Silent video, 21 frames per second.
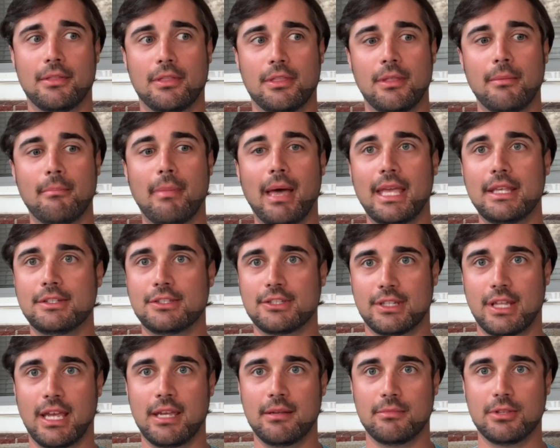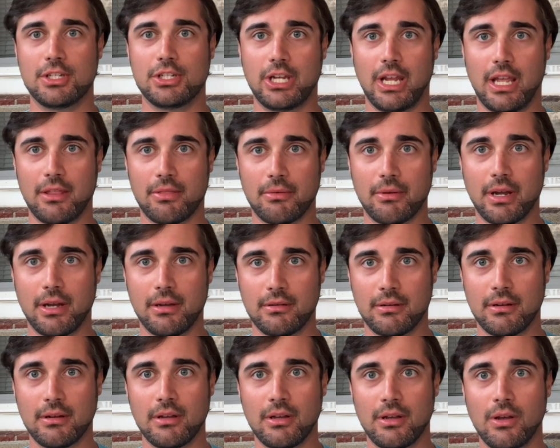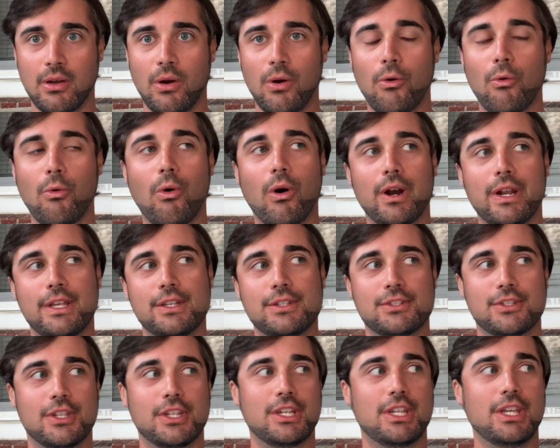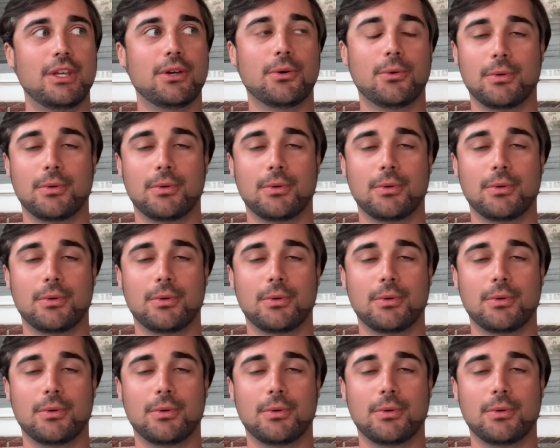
the bait's named the Jethro. What is the deal